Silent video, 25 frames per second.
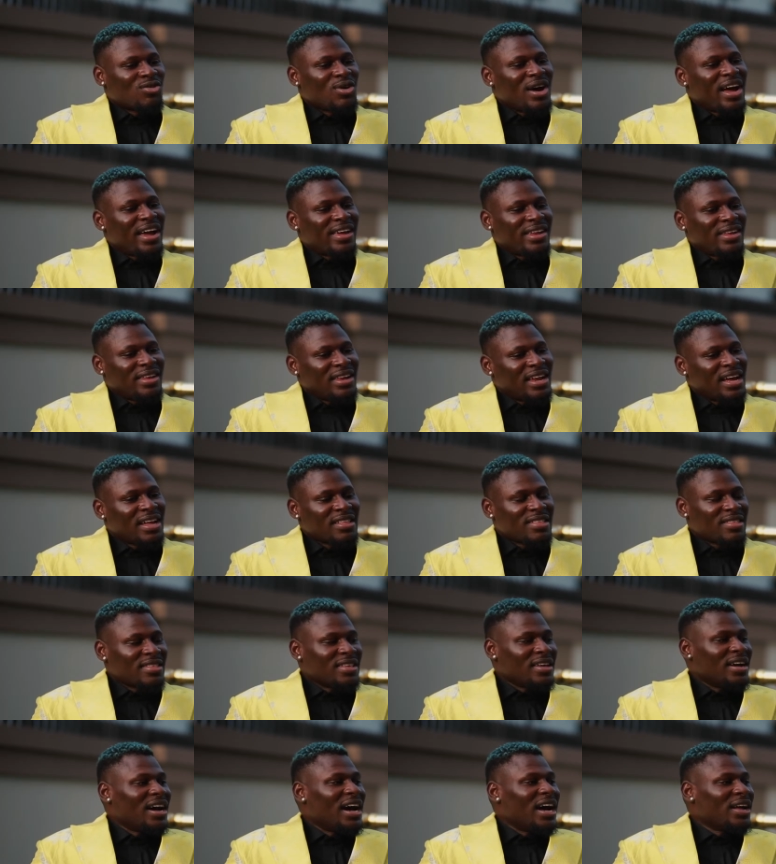So I learned
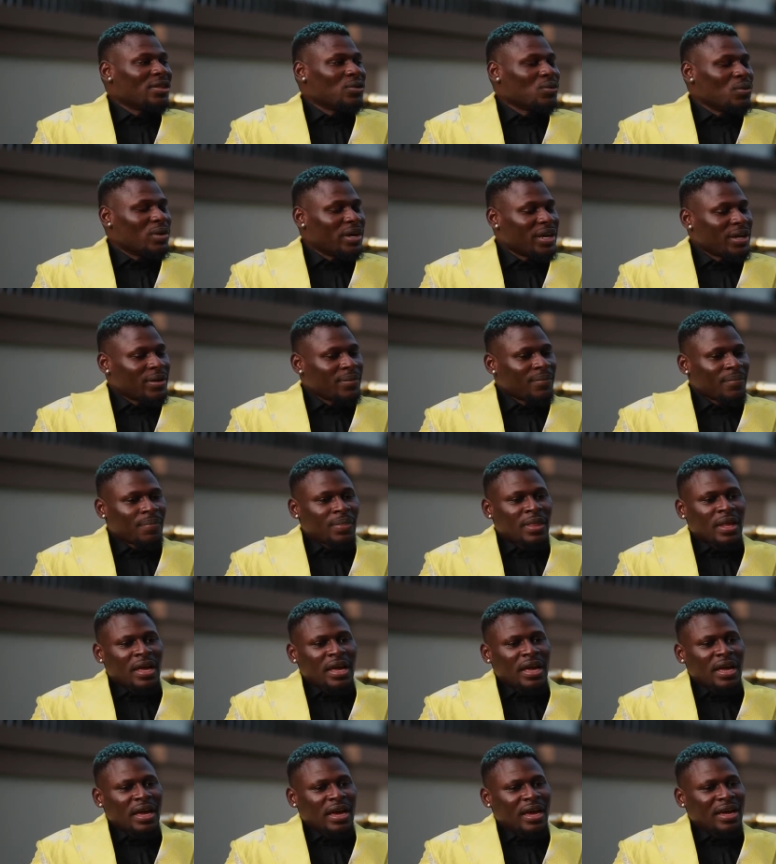the hard way.
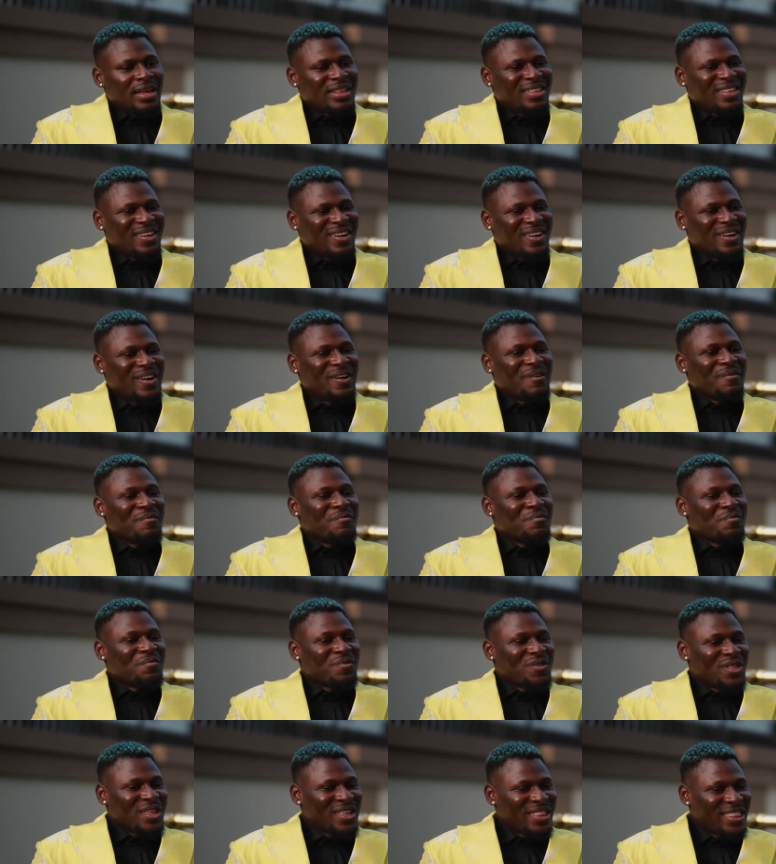And
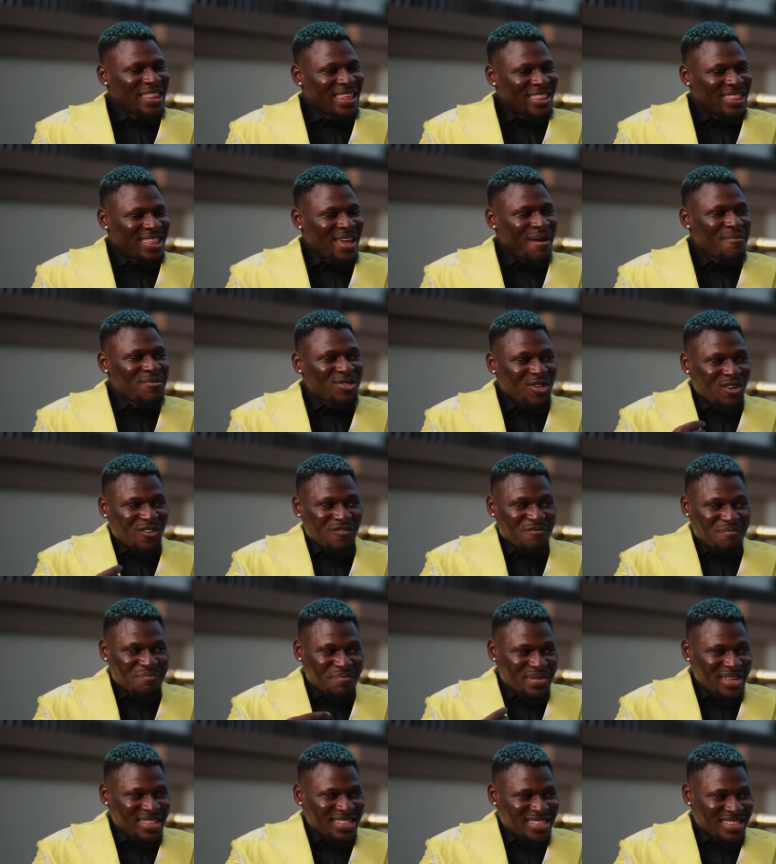in terms of
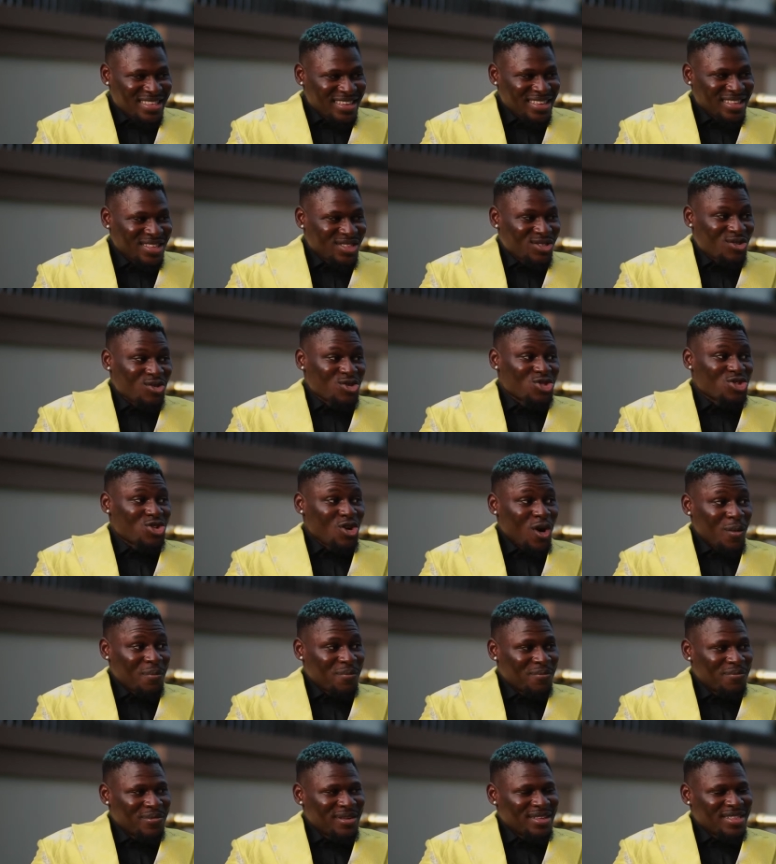beating, mm-hmm, the
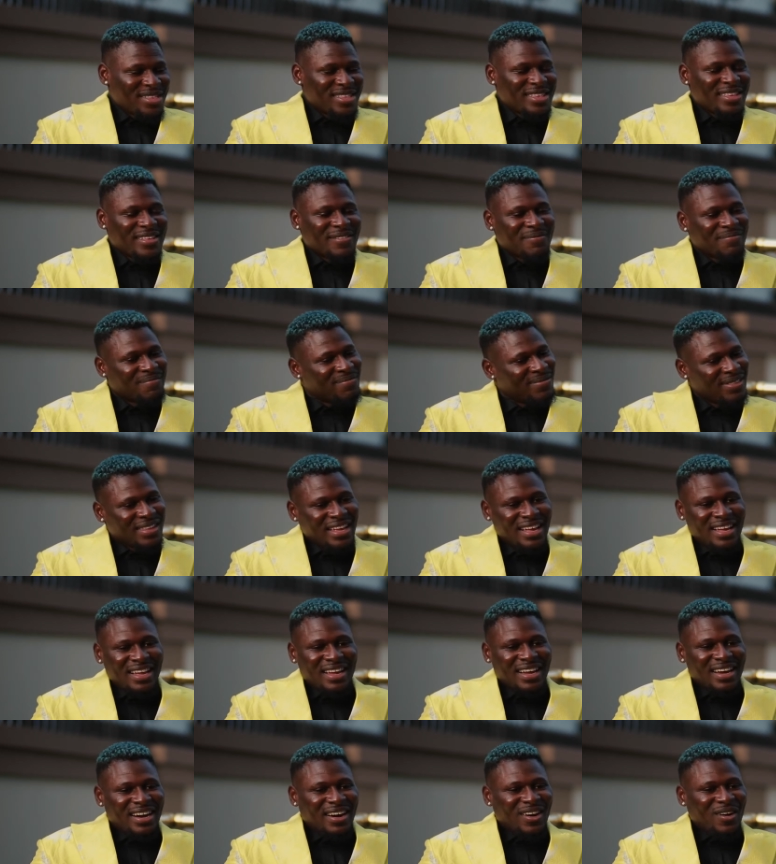chop beating,
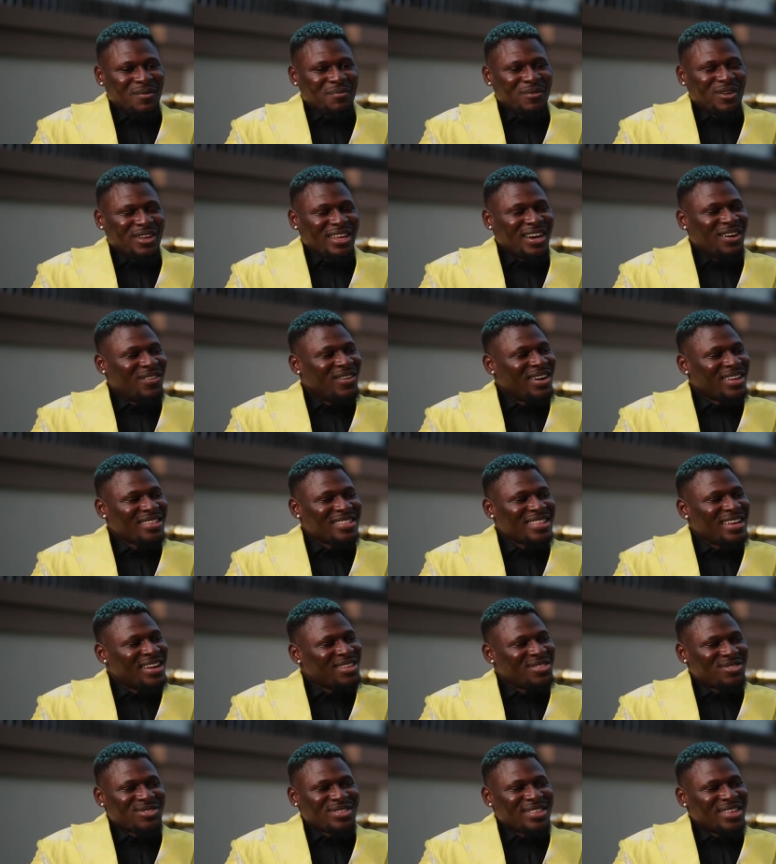I'm on a one
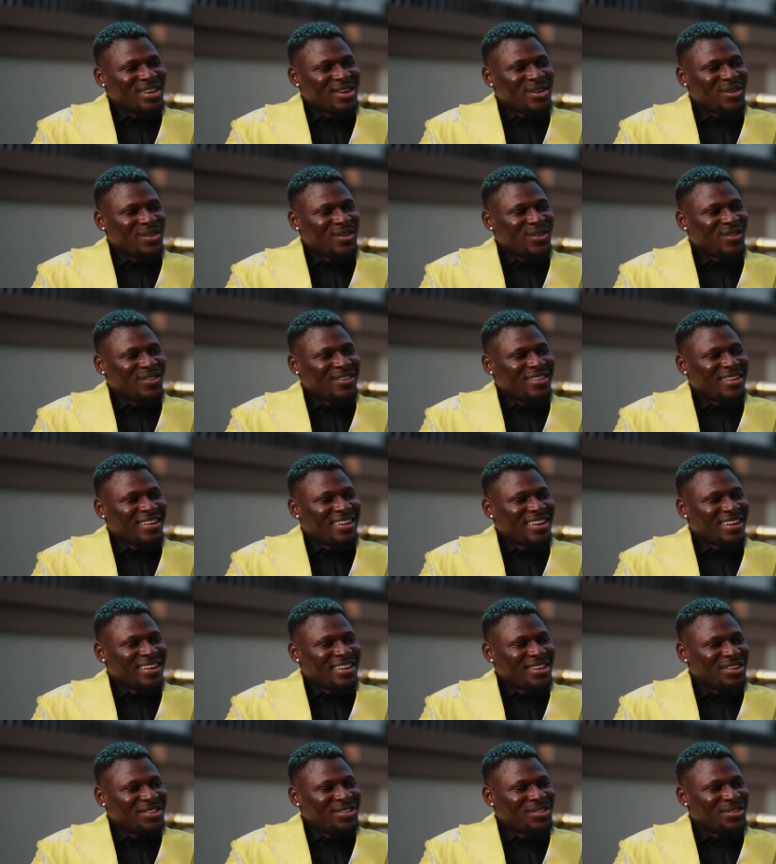Saturday,
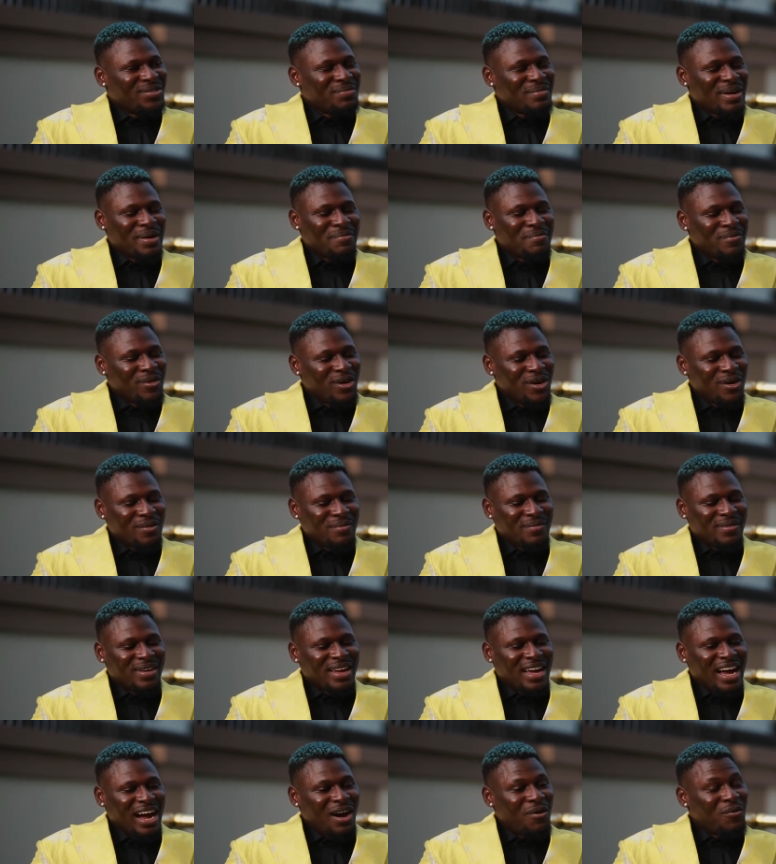you know, my
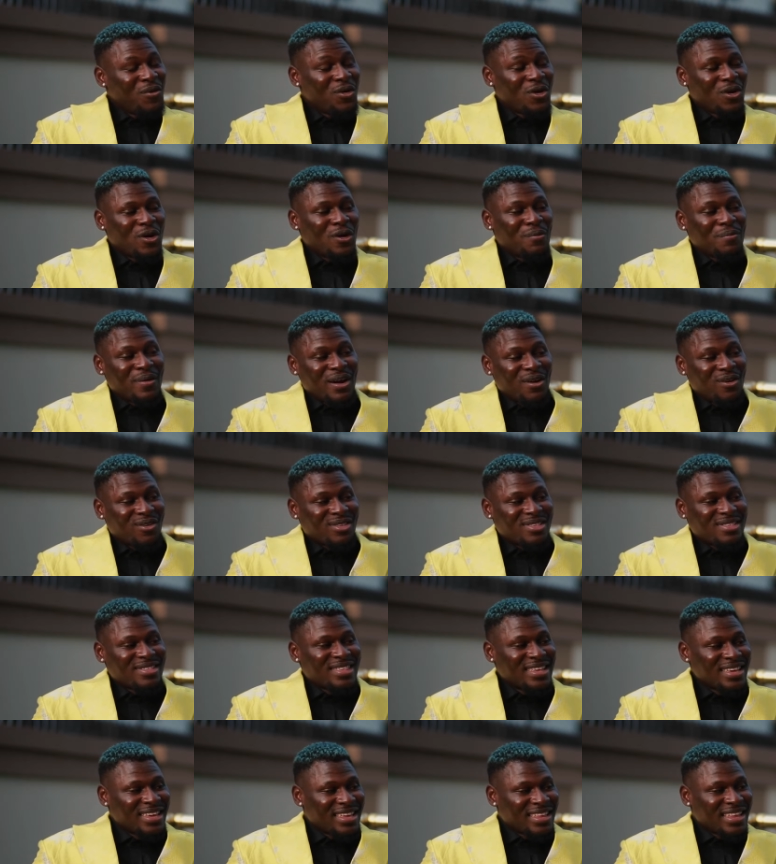mom, I woke up, I was
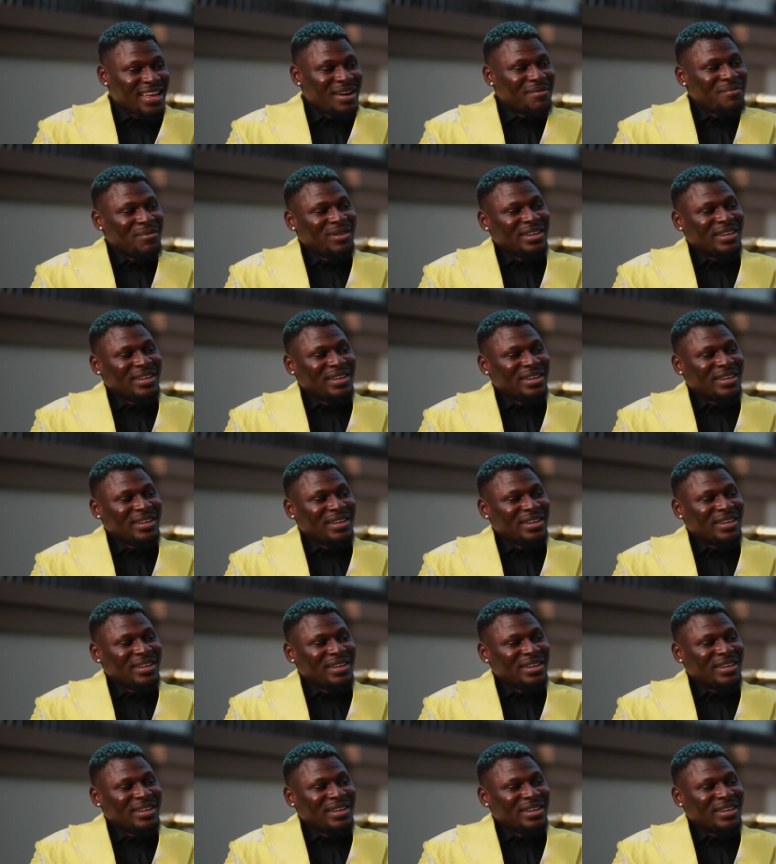sick that